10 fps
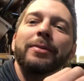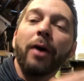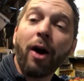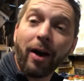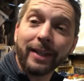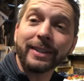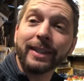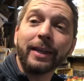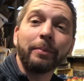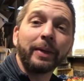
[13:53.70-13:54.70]

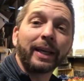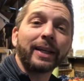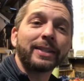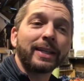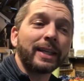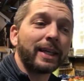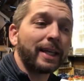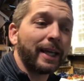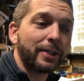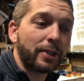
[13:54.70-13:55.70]
honestly, because
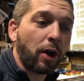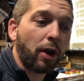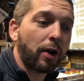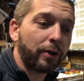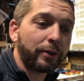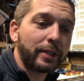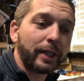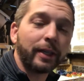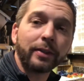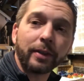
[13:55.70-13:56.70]
it's hard to
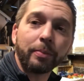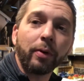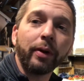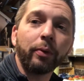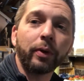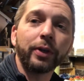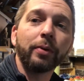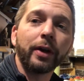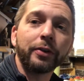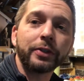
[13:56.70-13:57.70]
get to the point where you
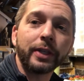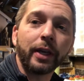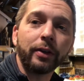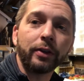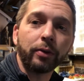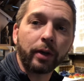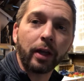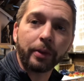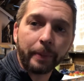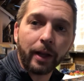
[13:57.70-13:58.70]
understand your
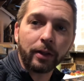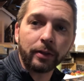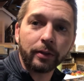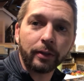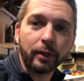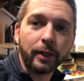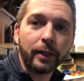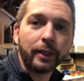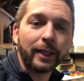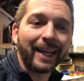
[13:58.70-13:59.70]
color palette.
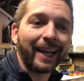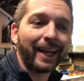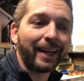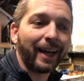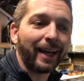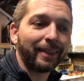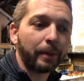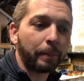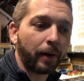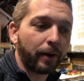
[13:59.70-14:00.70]
And I
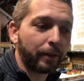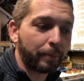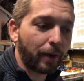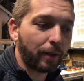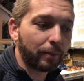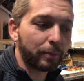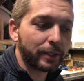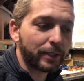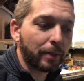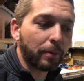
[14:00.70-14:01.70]
think part of the problem with
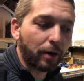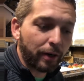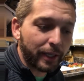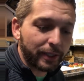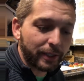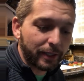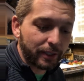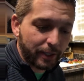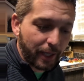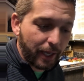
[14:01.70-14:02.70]
some artists is
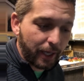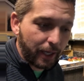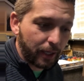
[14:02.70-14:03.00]
they